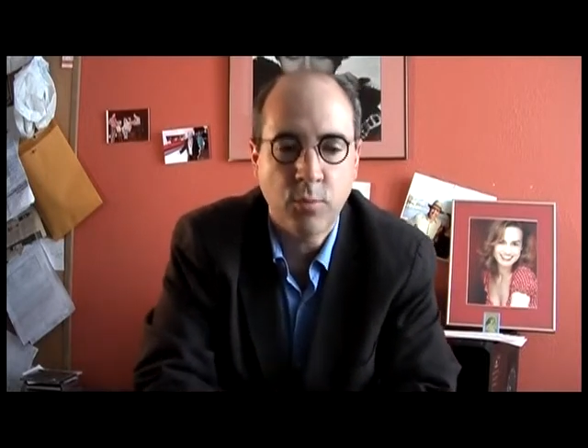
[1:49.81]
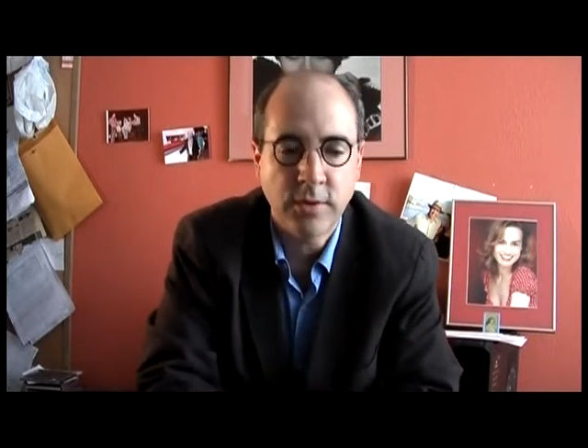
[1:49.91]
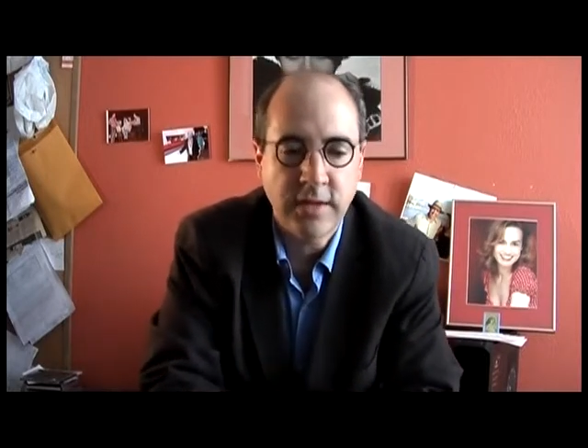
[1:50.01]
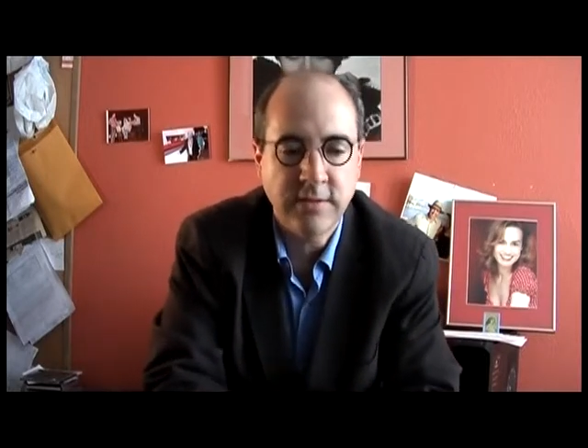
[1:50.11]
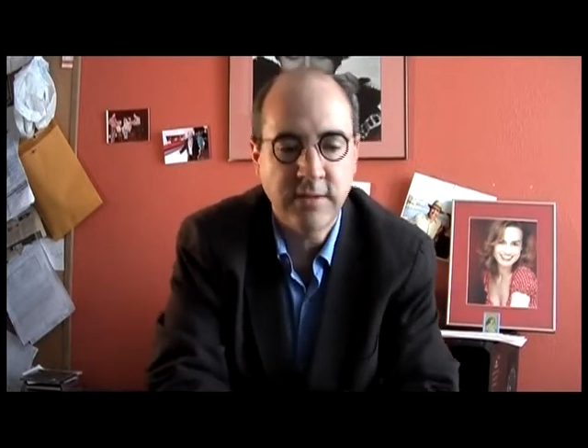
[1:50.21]

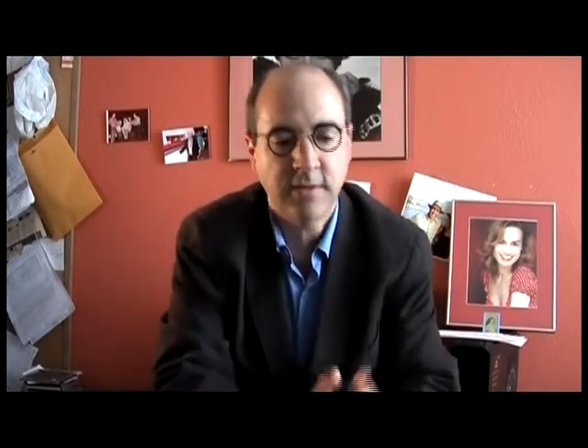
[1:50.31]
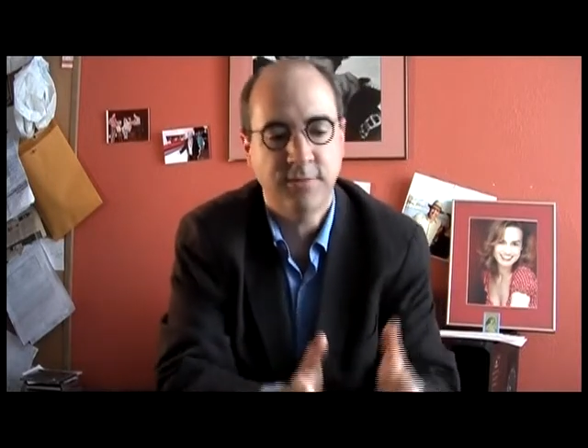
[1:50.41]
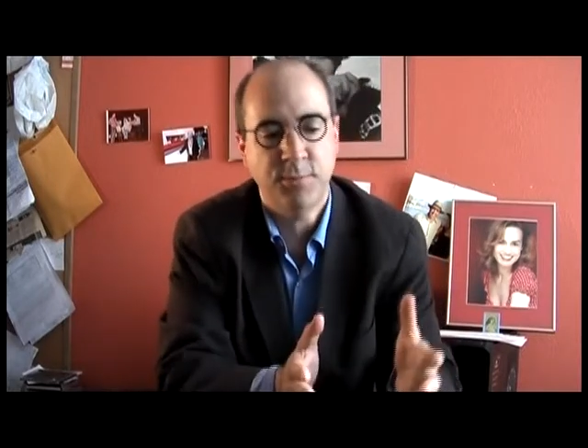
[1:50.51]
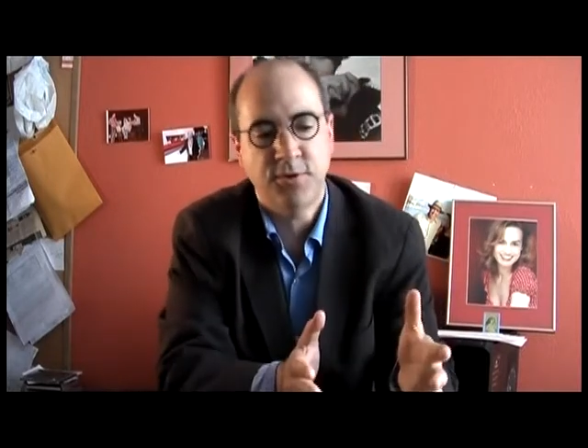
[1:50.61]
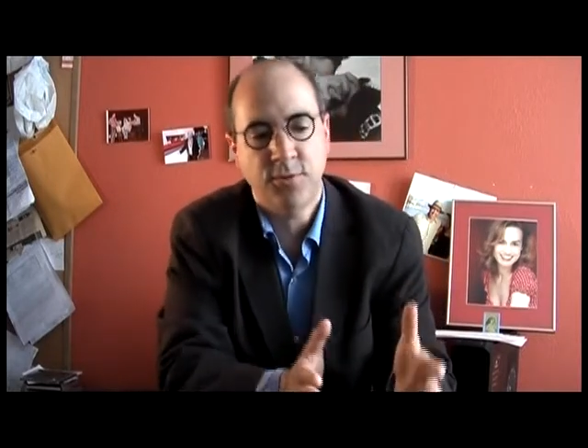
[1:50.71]
What they did
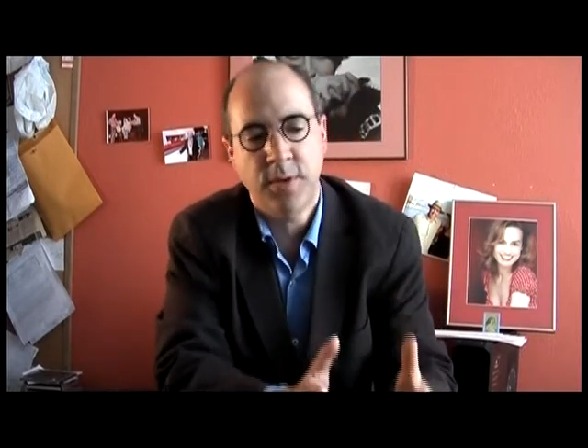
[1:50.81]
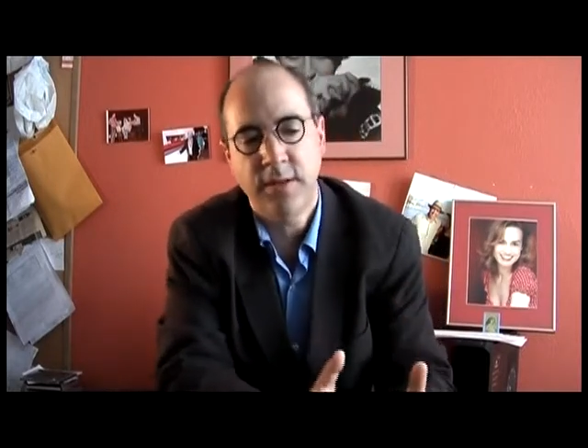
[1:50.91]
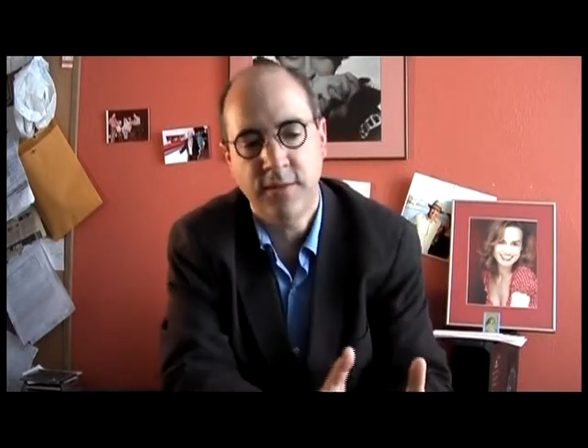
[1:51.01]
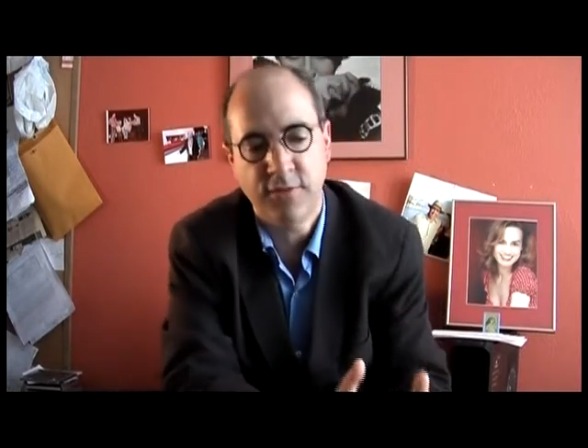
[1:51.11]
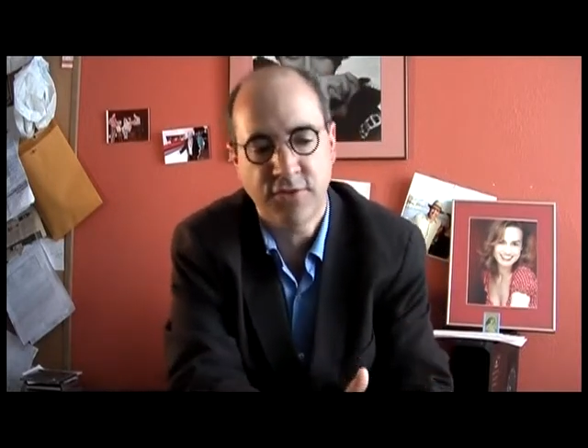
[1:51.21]
is
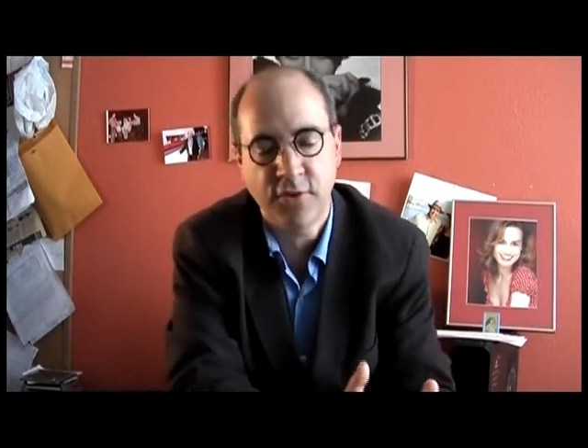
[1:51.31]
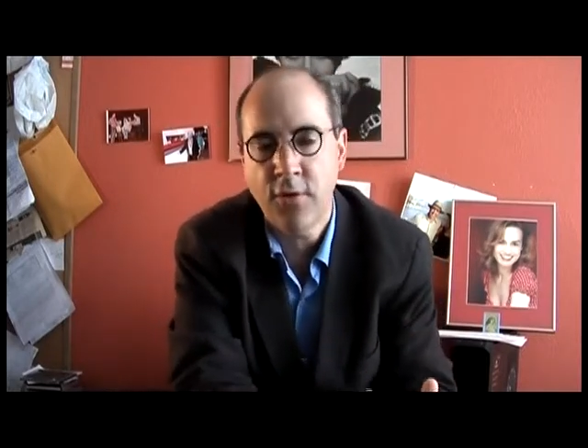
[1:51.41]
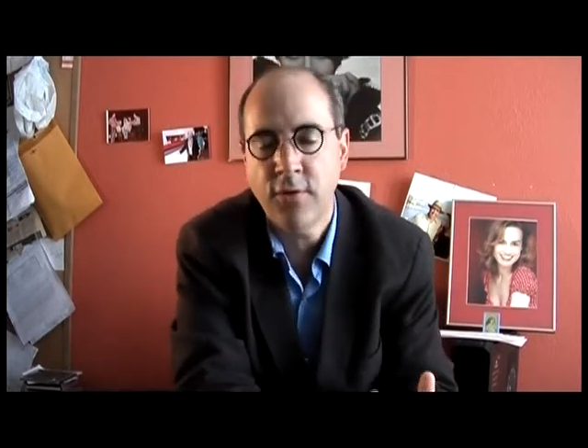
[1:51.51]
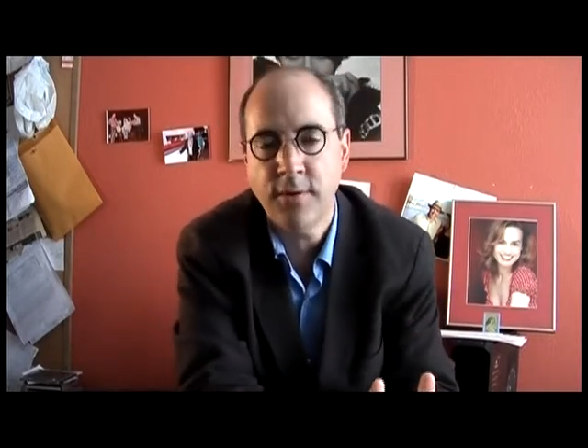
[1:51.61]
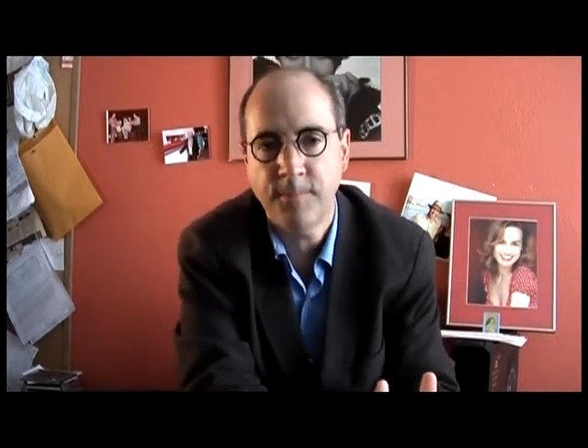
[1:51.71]
between the
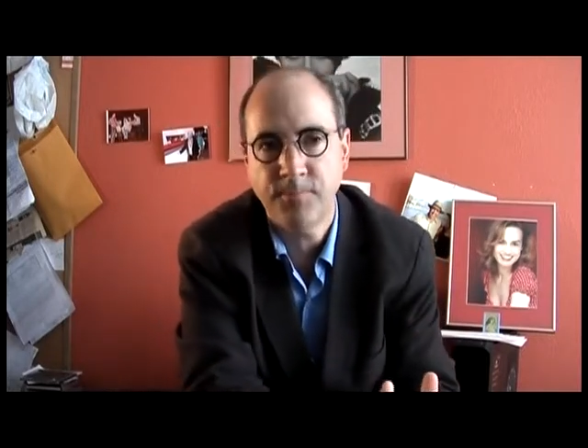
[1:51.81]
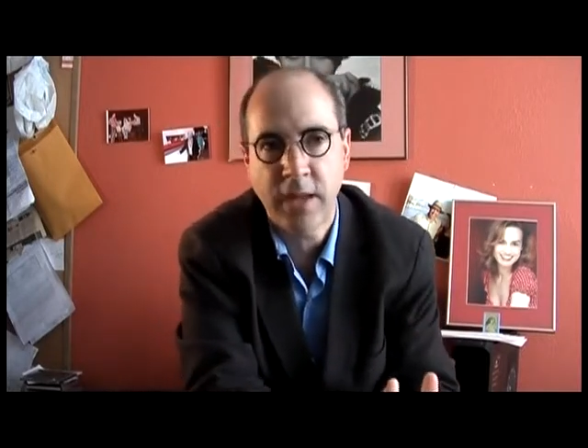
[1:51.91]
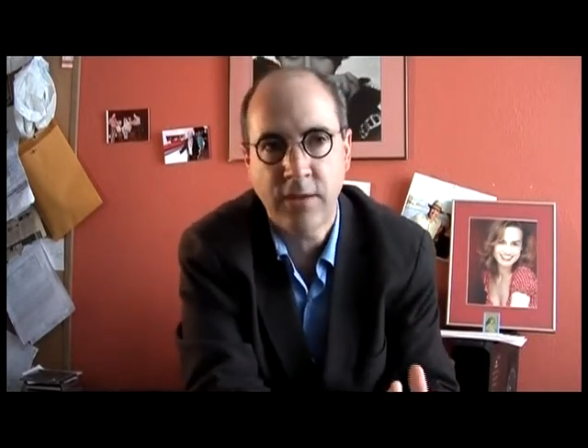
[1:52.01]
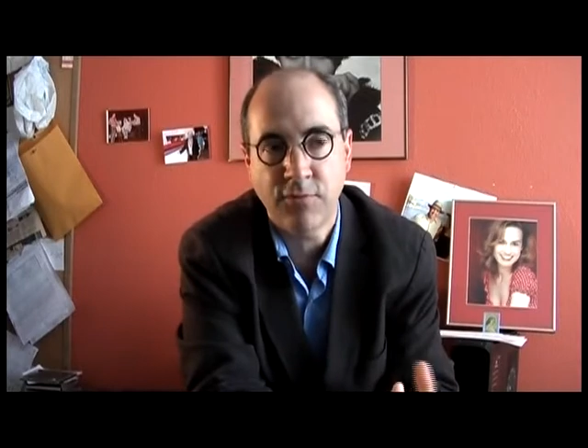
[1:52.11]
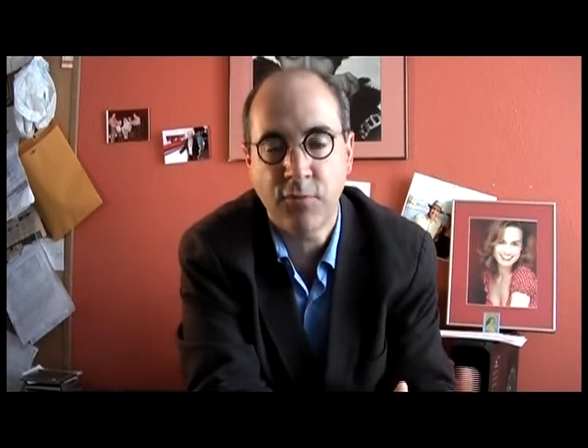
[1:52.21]
third
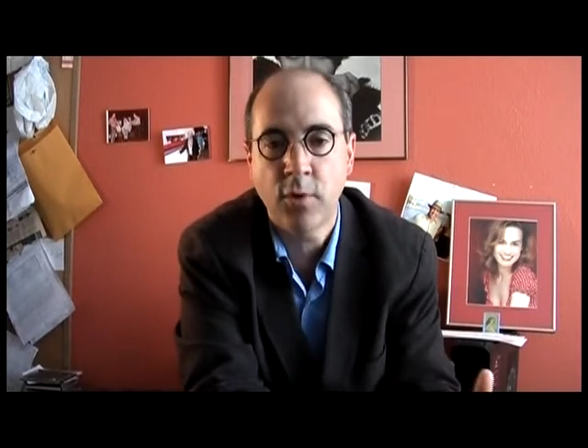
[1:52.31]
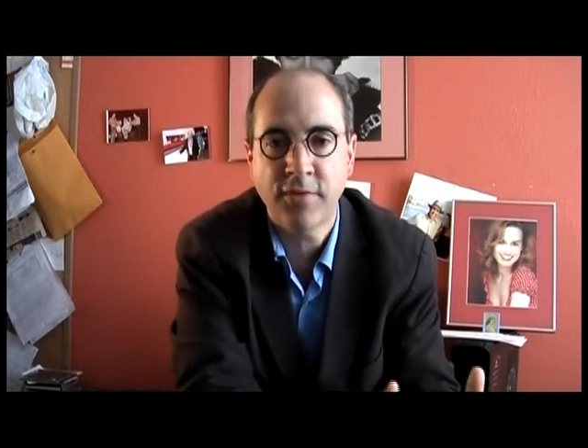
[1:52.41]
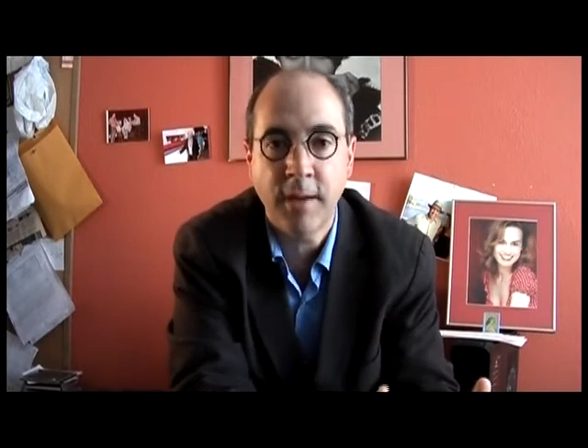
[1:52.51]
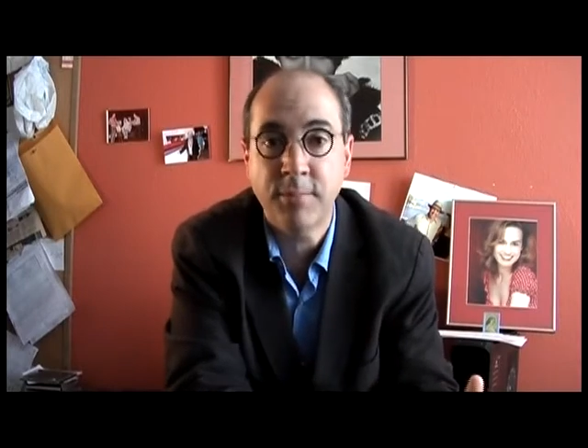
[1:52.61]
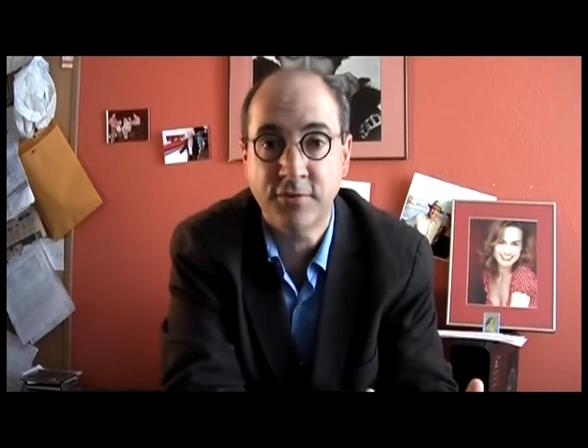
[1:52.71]
and
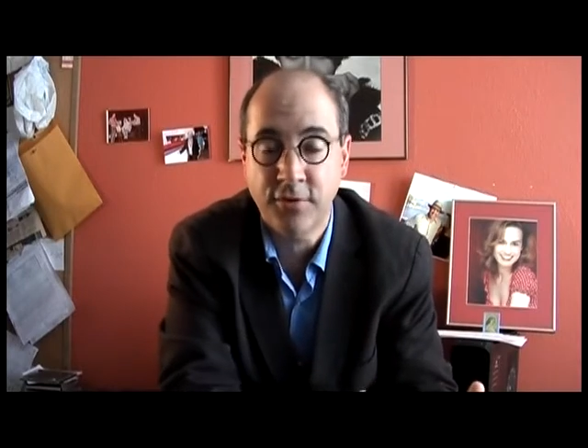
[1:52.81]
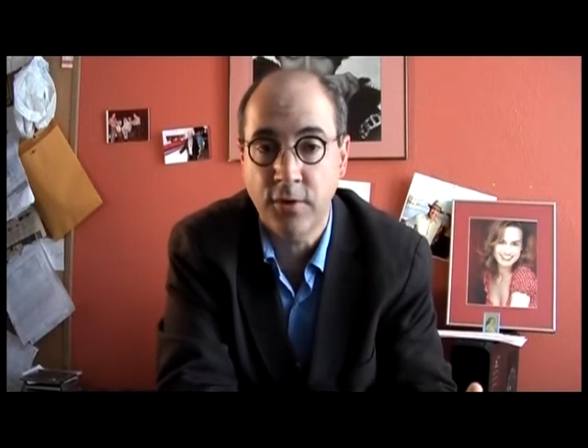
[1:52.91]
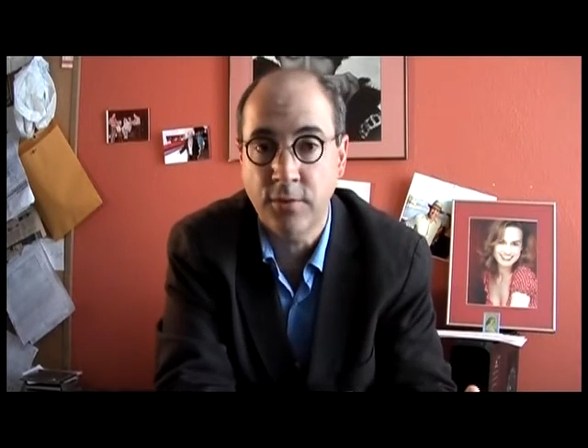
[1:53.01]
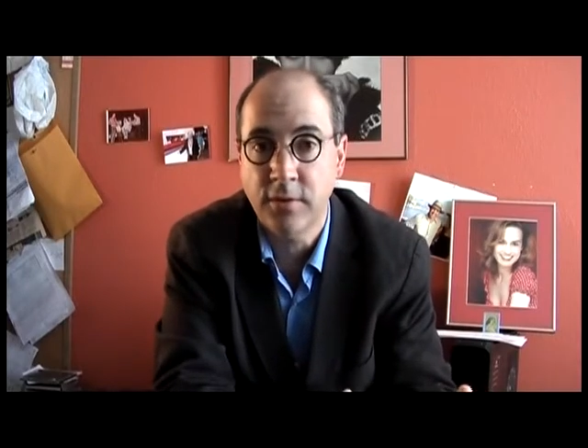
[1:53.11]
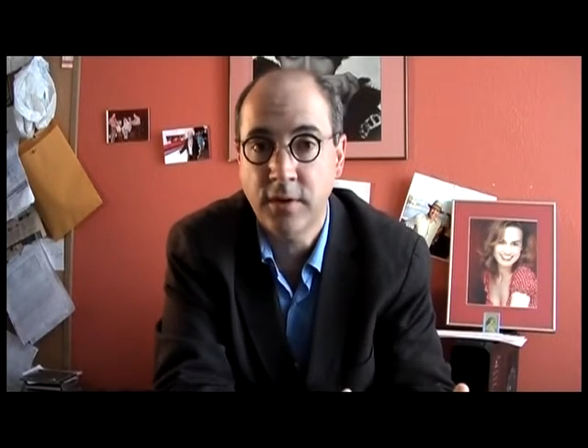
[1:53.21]
fourth
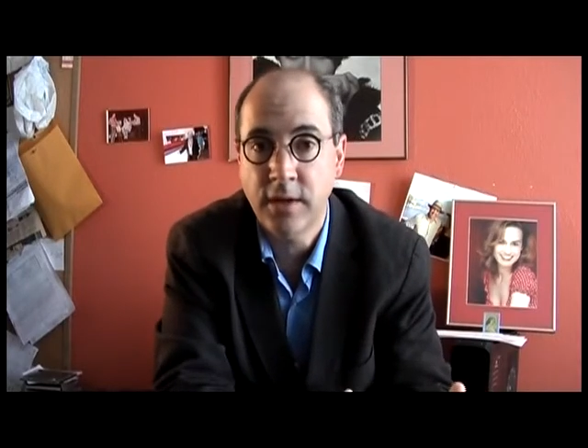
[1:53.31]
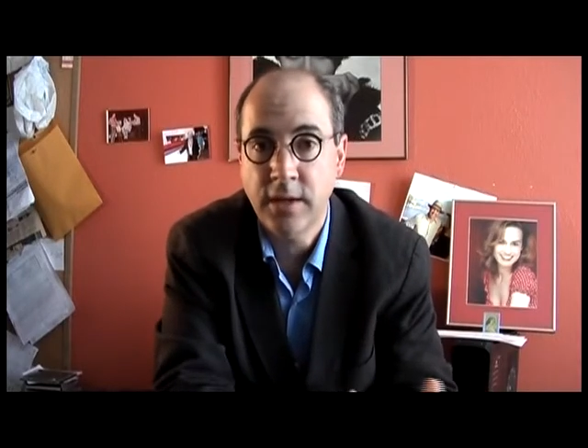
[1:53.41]
episode,